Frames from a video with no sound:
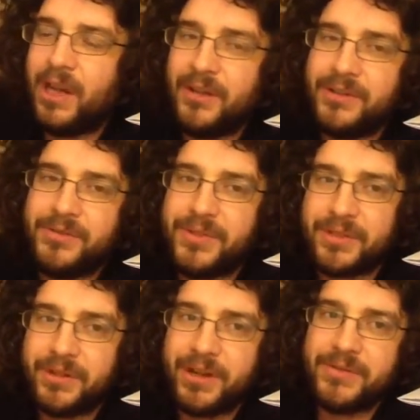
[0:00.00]
I do think
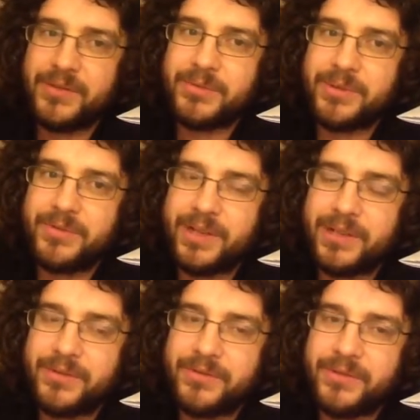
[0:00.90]
creative jobs are very
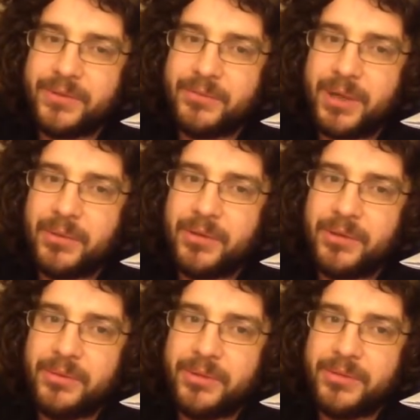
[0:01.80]
good for
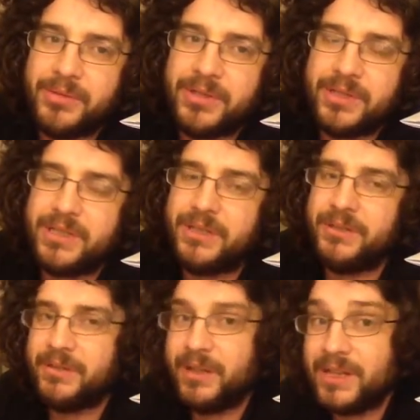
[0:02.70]
bipolar people, just because they
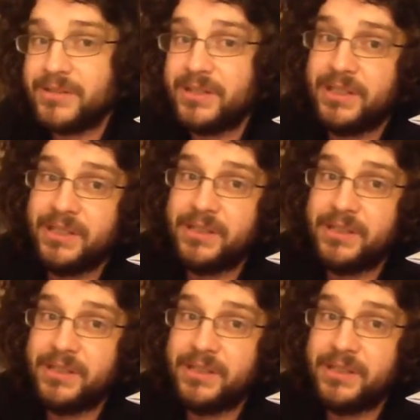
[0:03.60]
can naturally